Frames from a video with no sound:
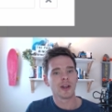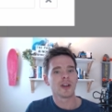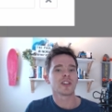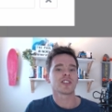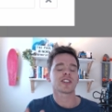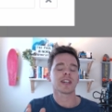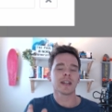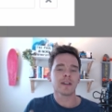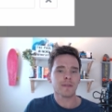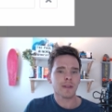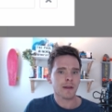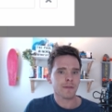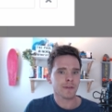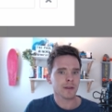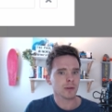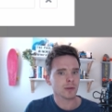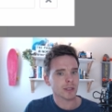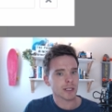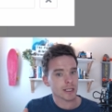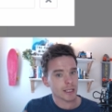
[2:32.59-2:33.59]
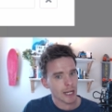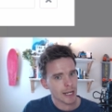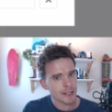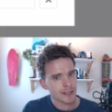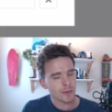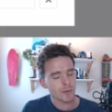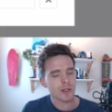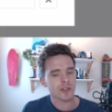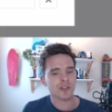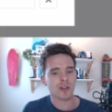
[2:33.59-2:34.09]
So if that field contains
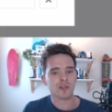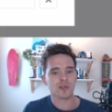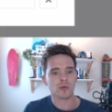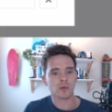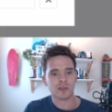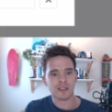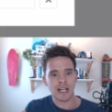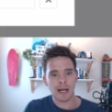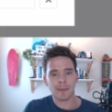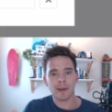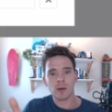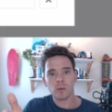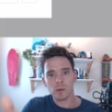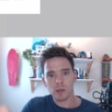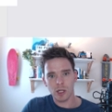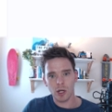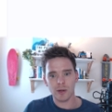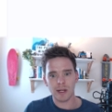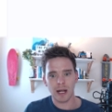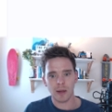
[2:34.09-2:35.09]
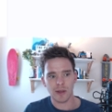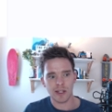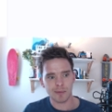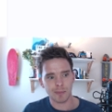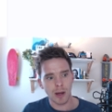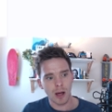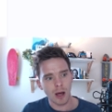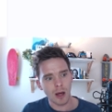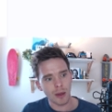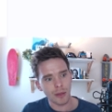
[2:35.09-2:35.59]
the word social, Zapier will go down this
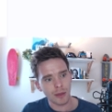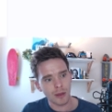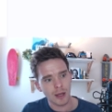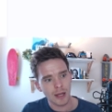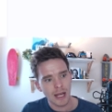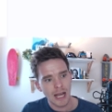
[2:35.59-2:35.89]
path